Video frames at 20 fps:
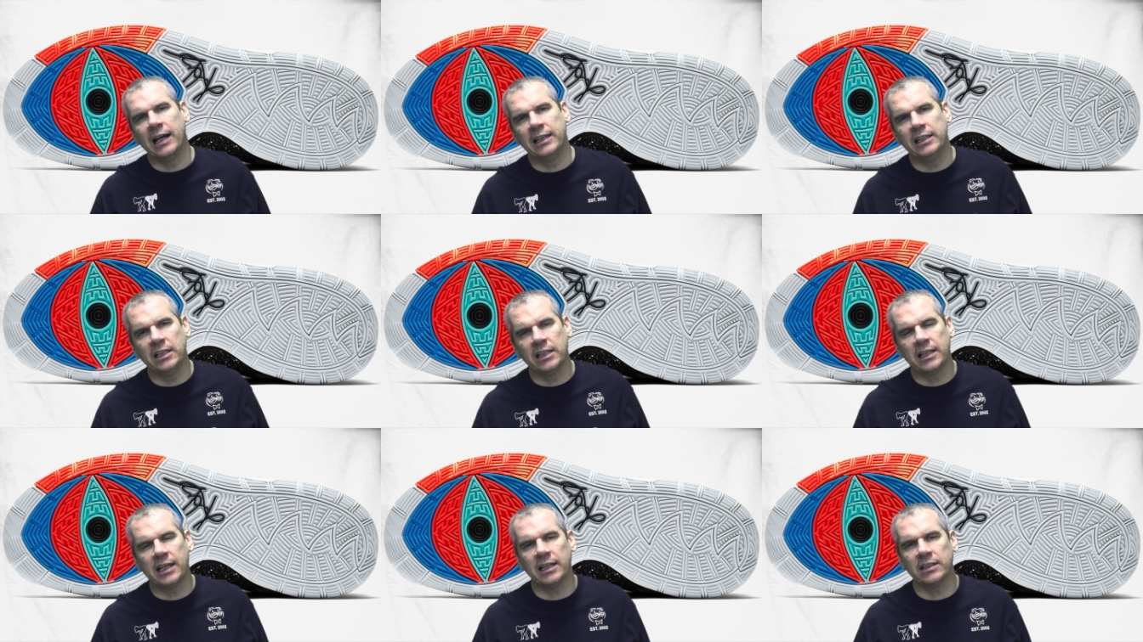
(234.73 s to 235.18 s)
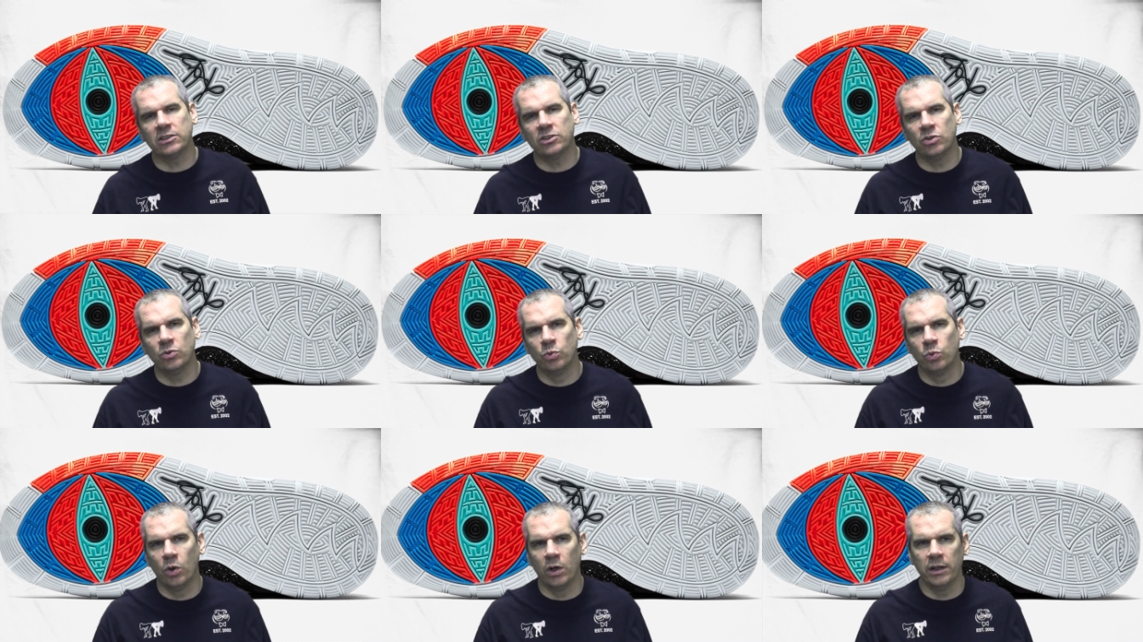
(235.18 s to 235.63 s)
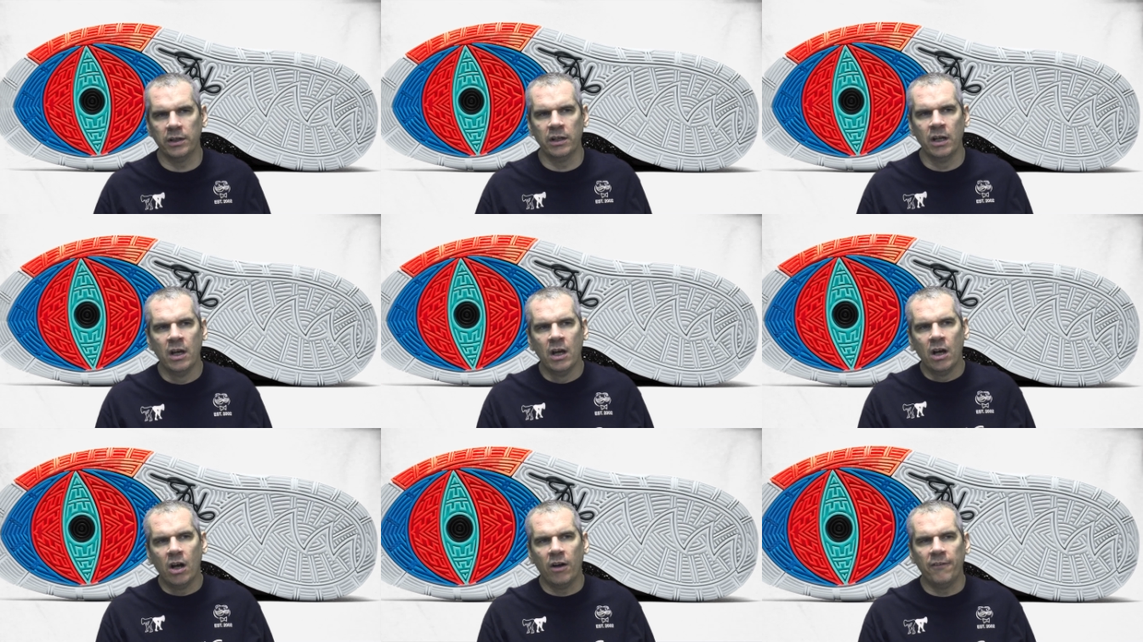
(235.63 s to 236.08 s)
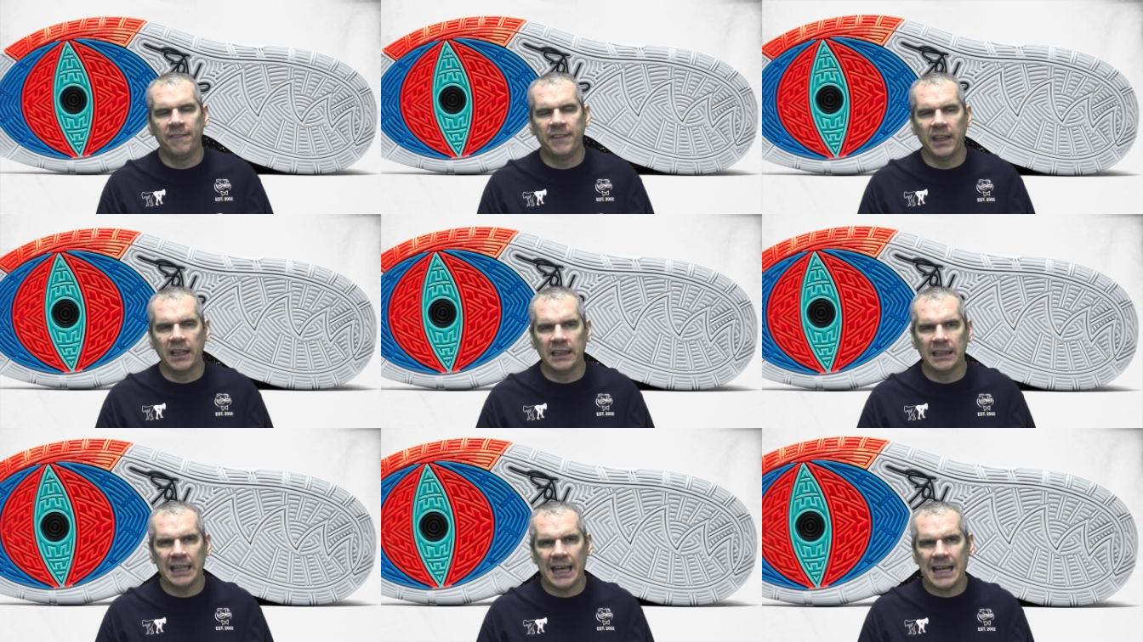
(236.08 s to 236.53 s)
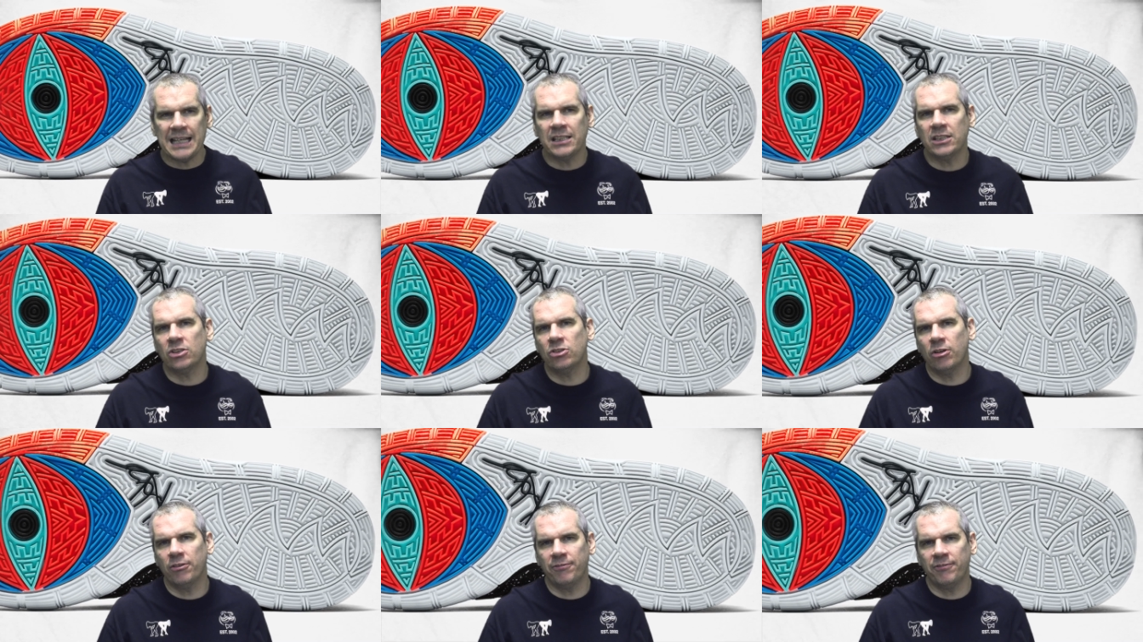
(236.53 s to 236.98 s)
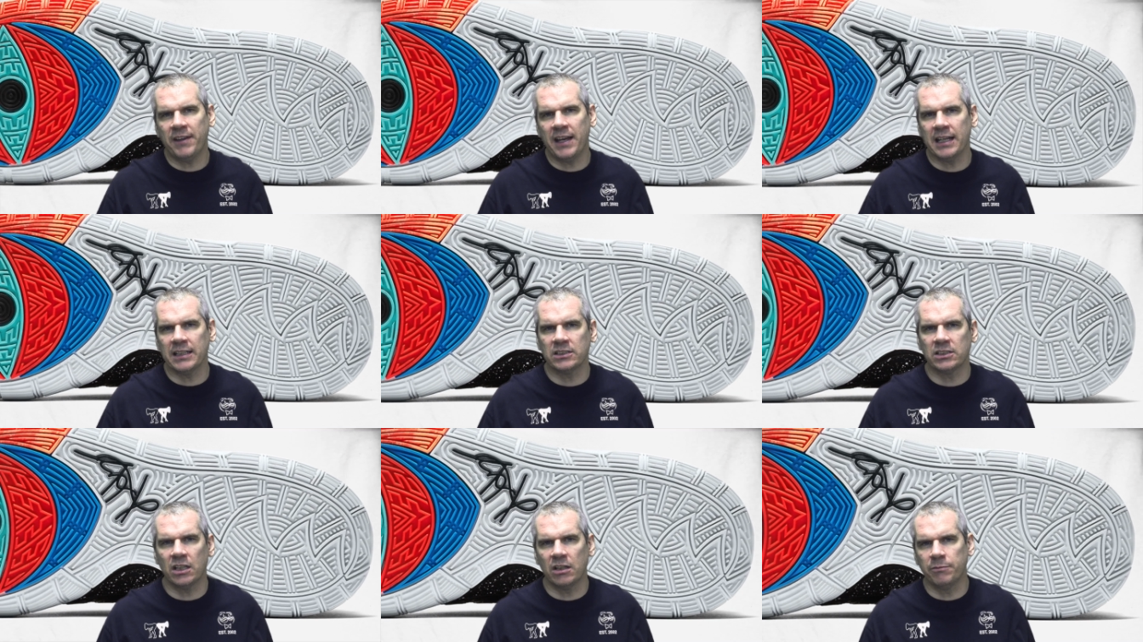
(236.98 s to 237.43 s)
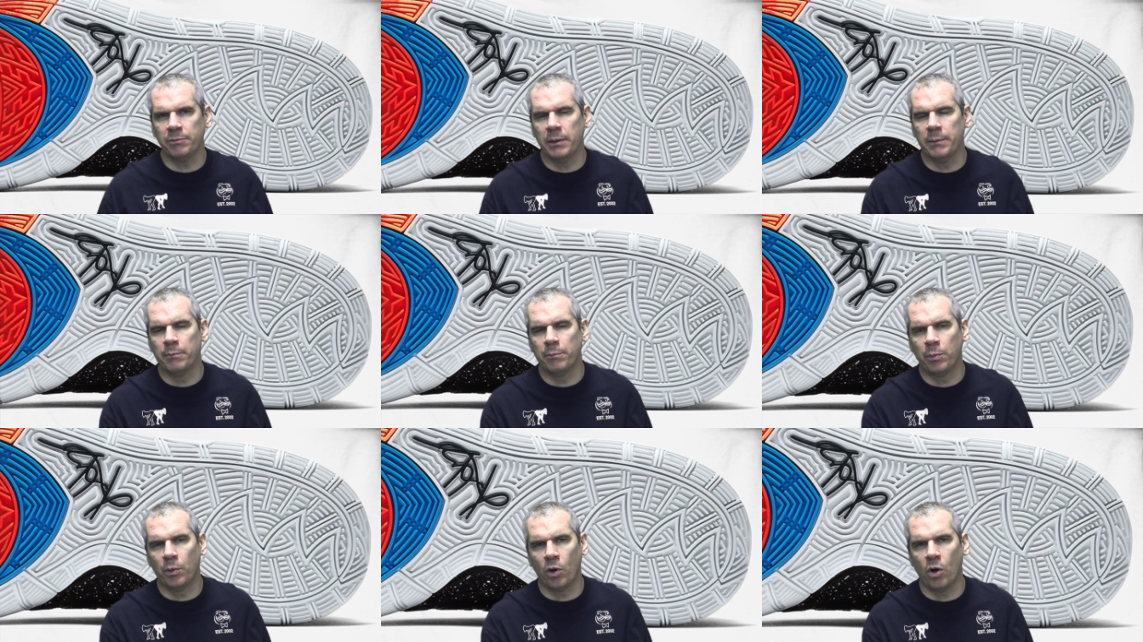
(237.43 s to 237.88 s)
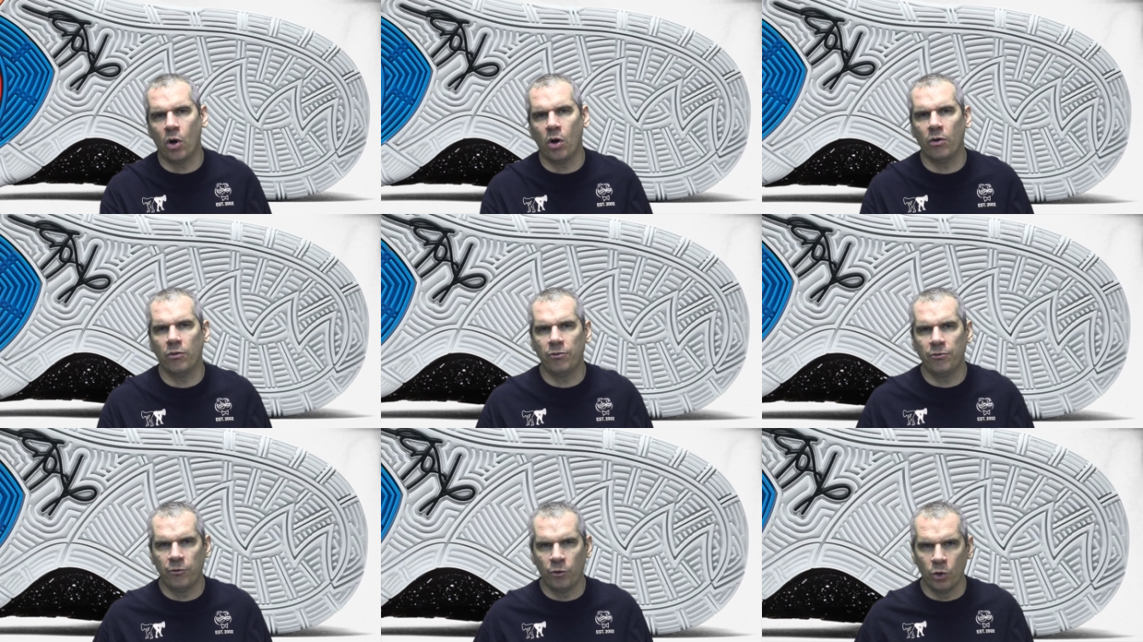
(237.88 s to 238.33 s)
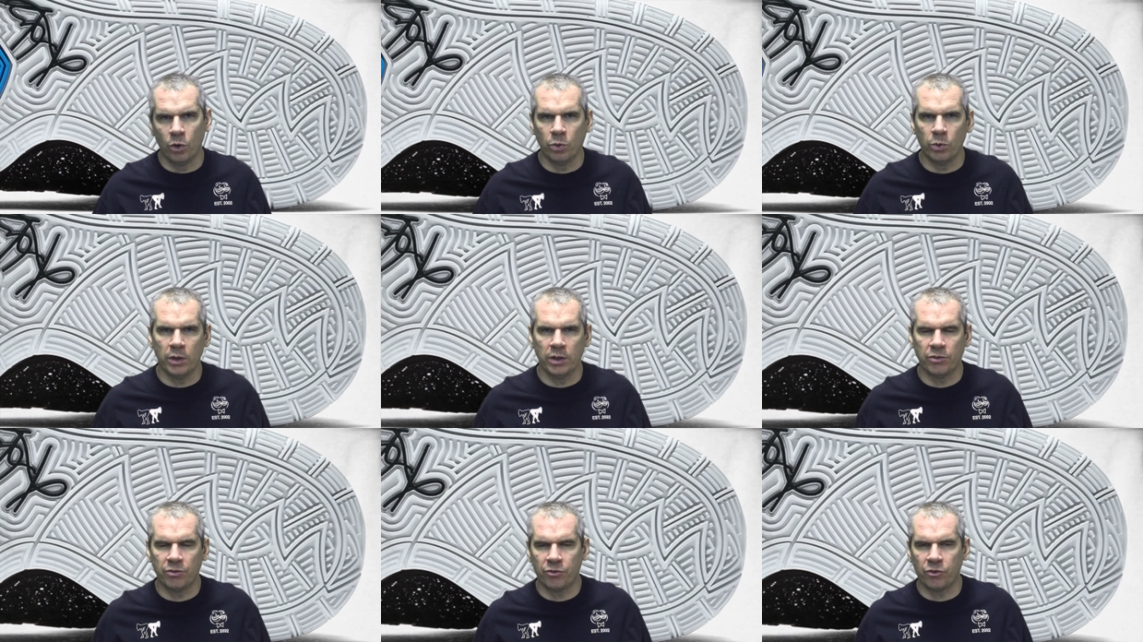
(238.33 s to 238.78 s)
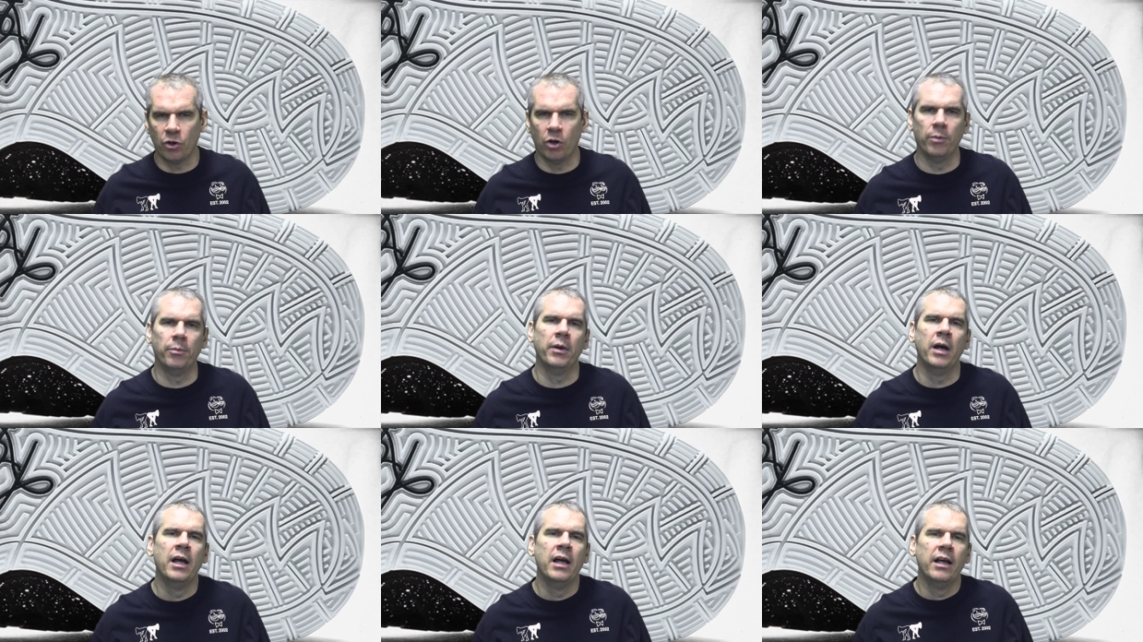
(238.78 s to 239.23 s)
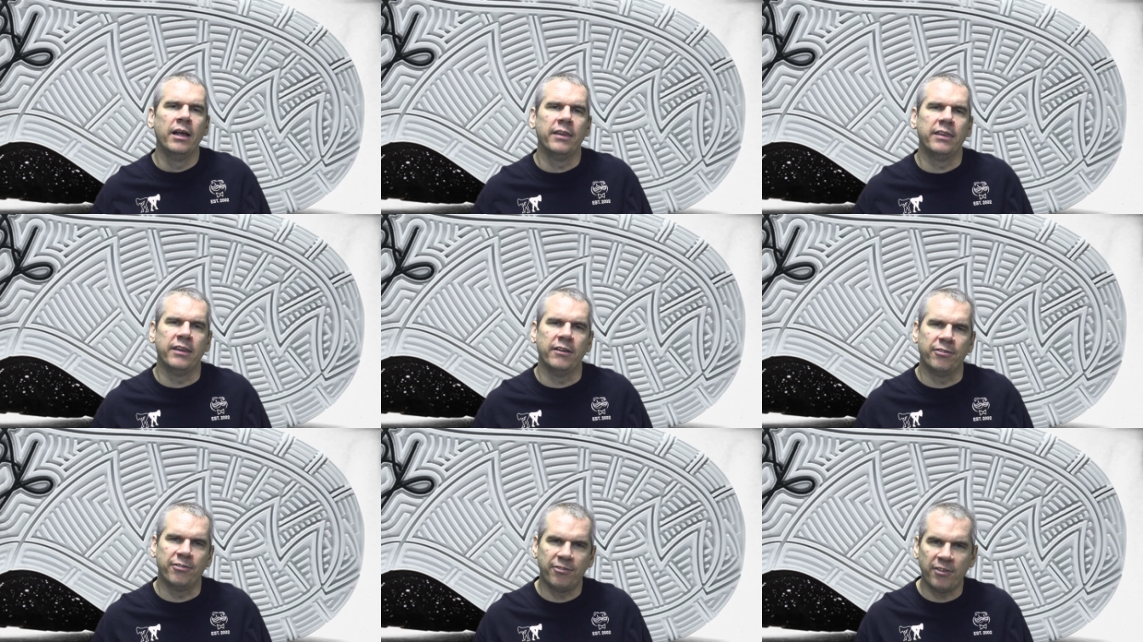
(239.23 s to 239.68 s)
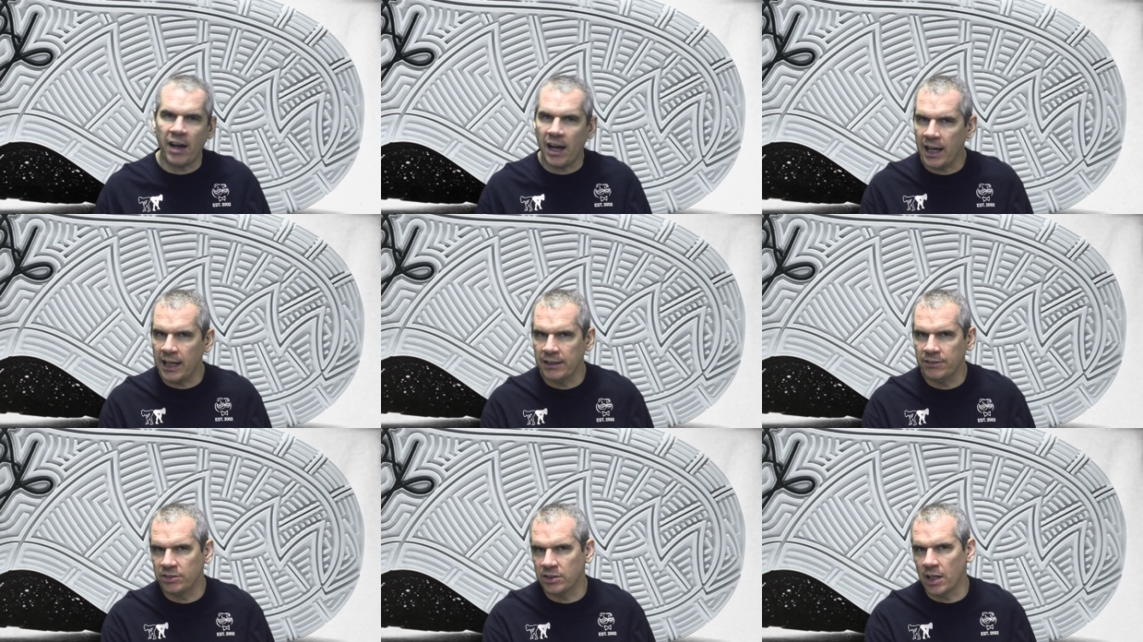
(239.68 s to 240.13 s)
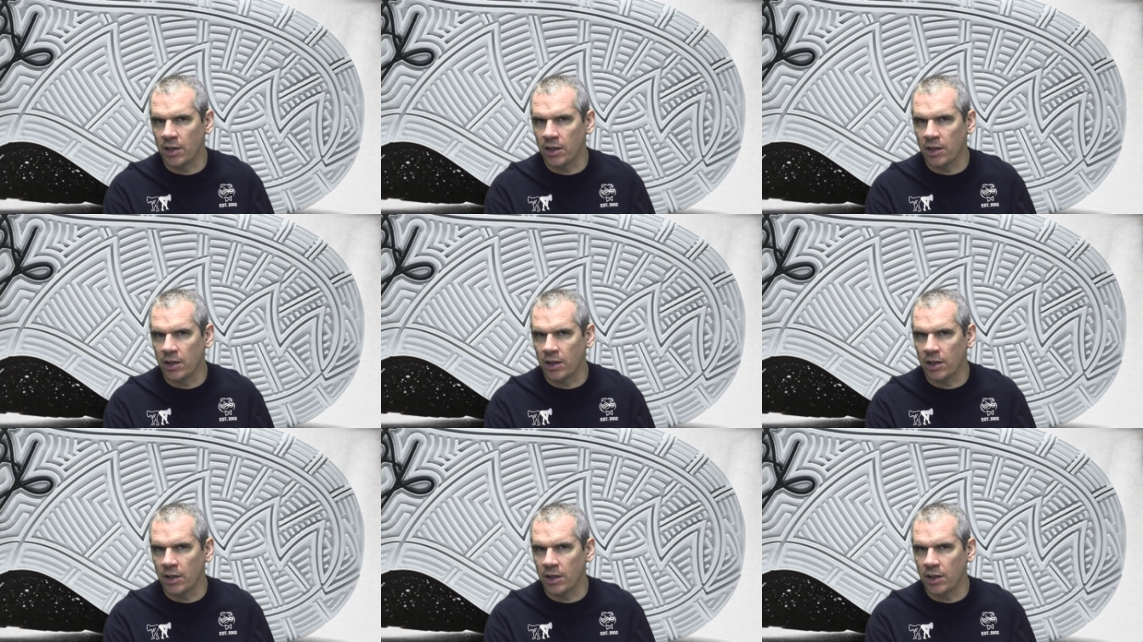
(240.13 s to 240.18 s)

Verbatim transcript: you get to one of the lesser effects that have been brought forward from the fives.